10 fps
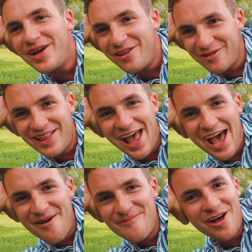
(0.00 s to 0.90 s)
But other than
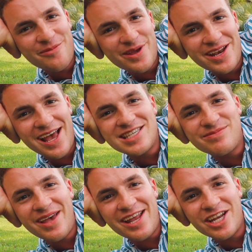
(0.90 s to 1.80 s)
that, Melbourne has
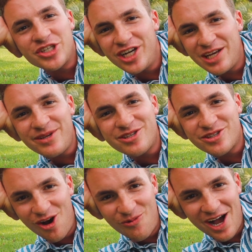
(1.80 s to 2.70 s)
been treating me
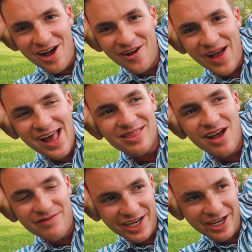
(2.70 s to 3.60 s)
so well. I
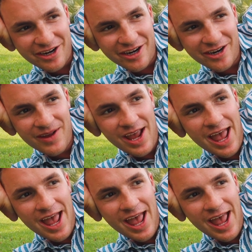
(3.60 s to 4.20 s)
love it here.